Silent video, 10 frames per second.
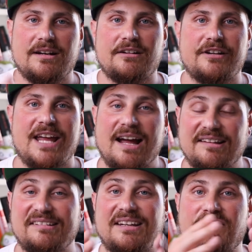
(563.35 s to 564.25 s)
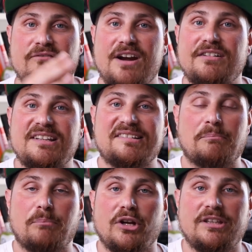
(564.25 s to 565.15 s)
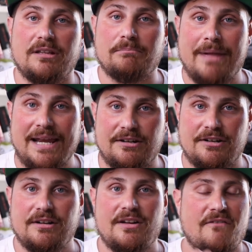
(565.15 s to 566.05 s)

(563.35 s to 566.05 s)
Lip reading: reacts in a very disappointed manner,